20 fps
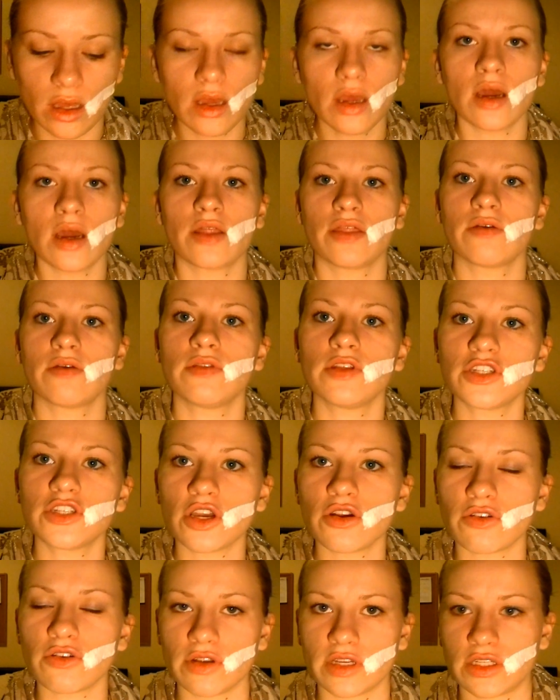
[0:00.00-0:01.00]
I think with the
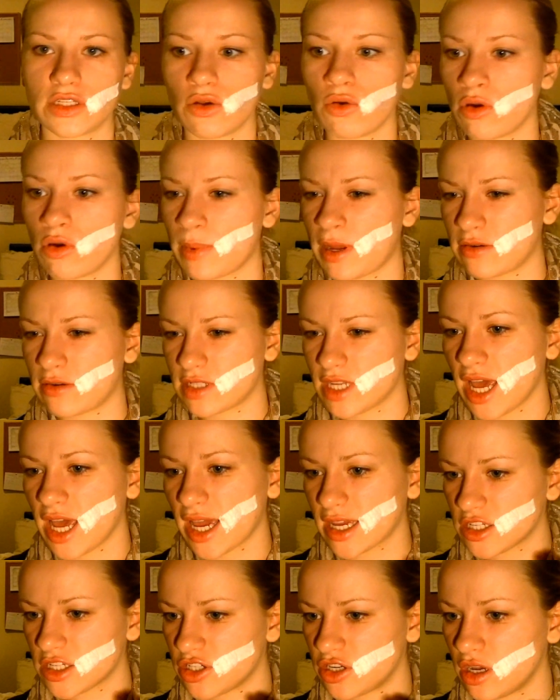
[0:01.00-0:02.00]
Joker it's all about
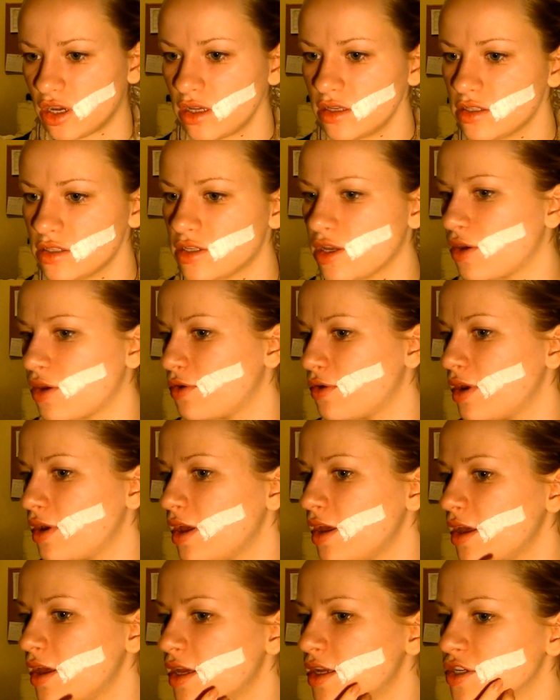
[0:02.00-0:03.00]
texture, so
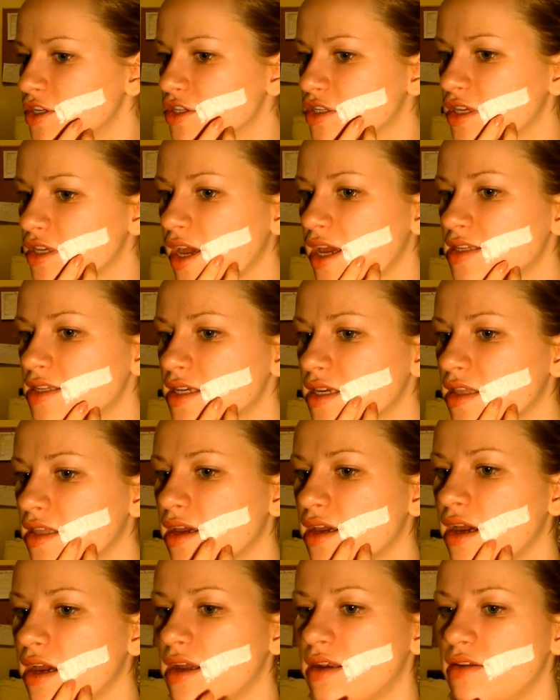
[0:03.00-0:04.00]
just getting
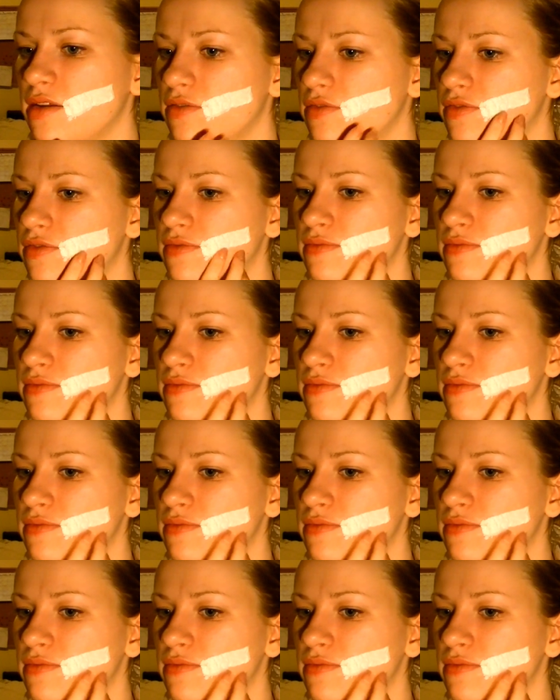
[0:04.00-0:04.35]
that kind of